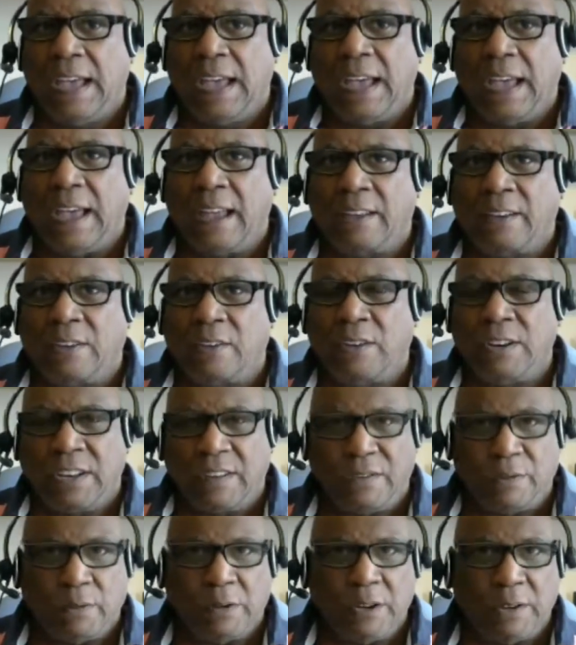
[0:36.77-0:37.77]
I'm going to
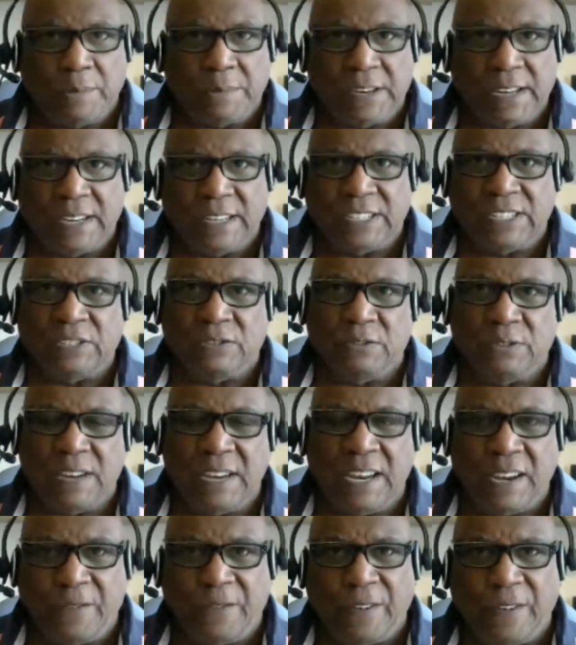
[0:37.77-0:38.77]
give you an update to
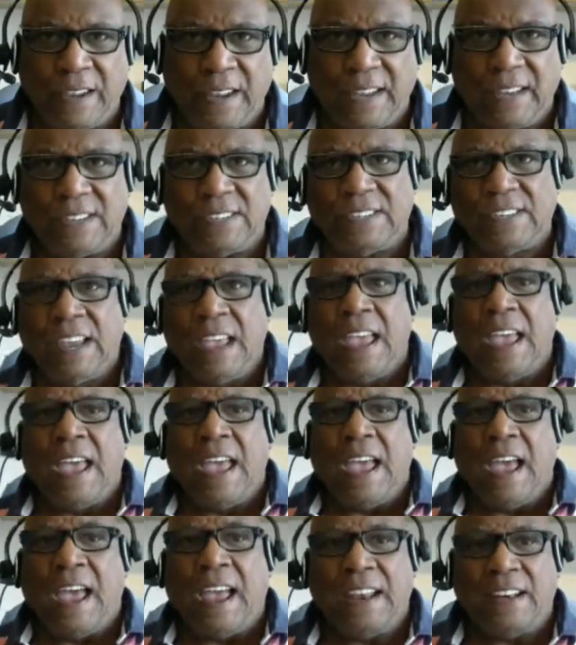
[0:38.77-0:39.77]
EFASS,
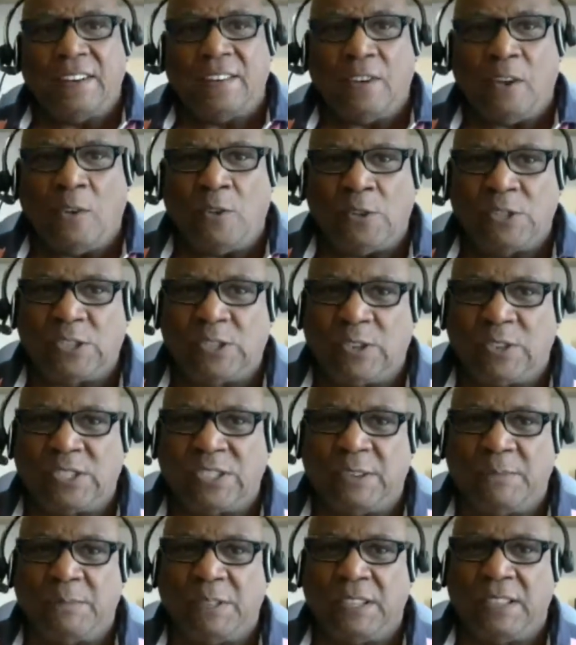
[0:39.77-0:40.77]
and also
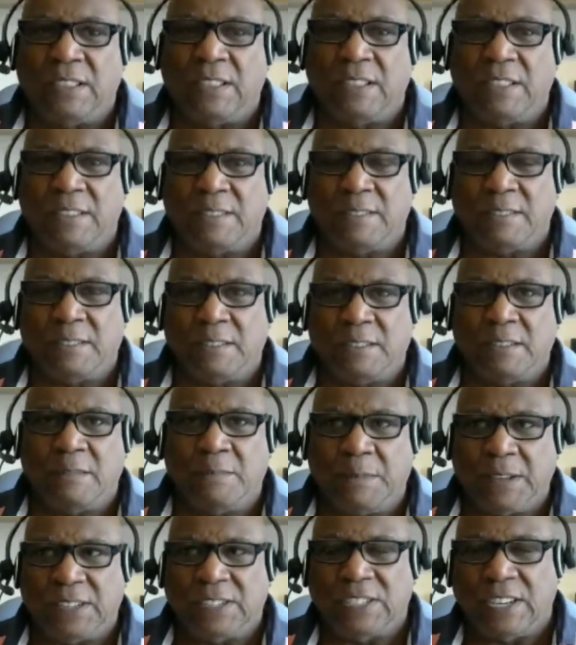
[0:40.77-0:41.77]
something that
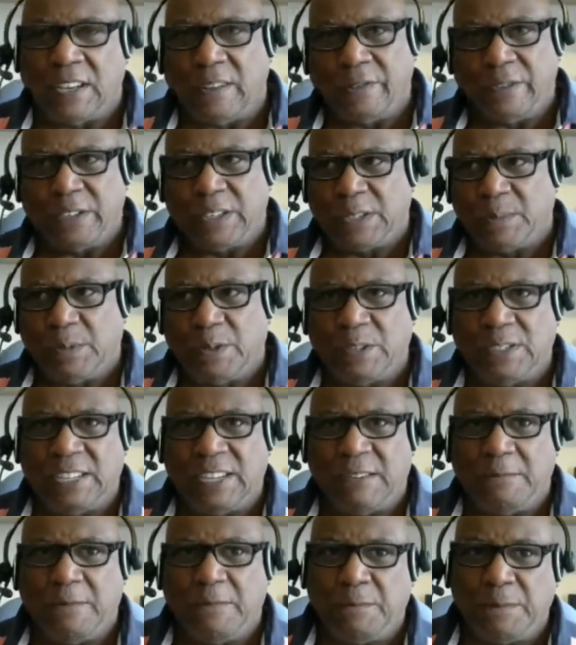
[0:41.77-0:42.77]
myself and a small
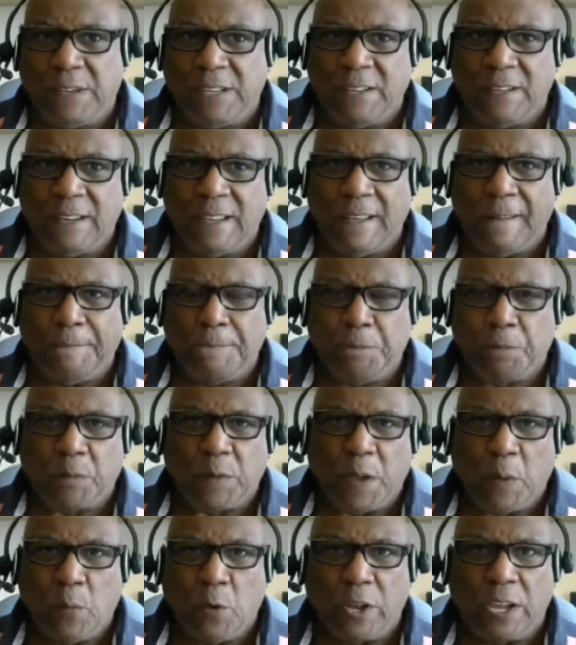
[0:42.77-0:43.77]
team have been
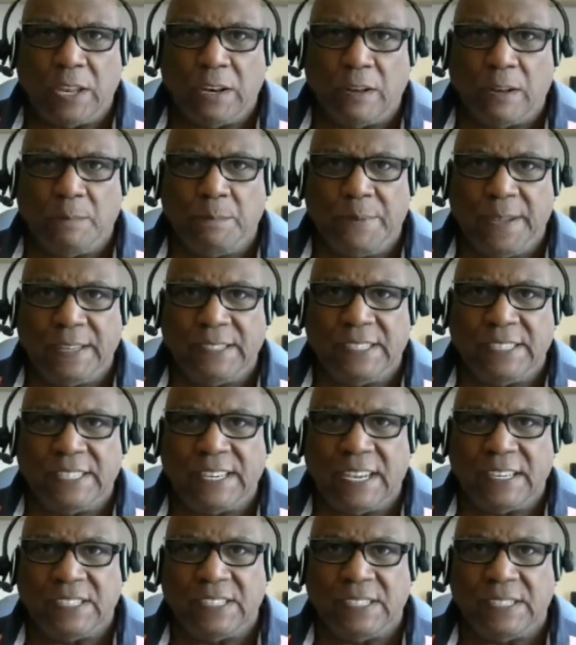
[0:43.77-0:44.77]
working on beta
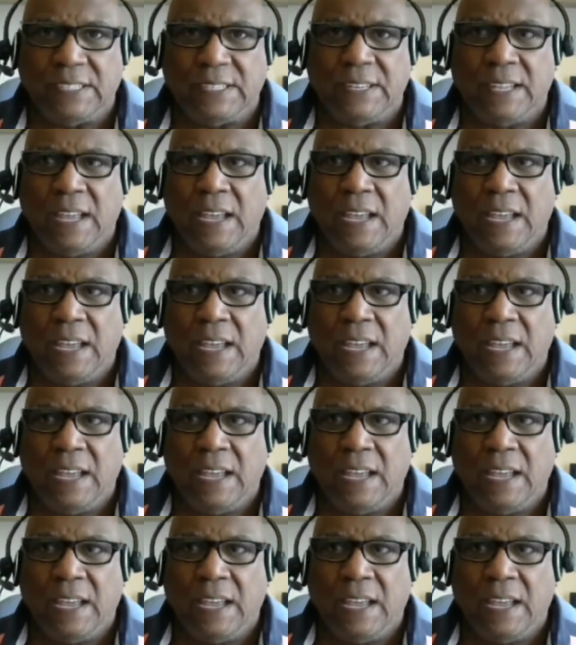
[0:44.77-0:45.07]
testing,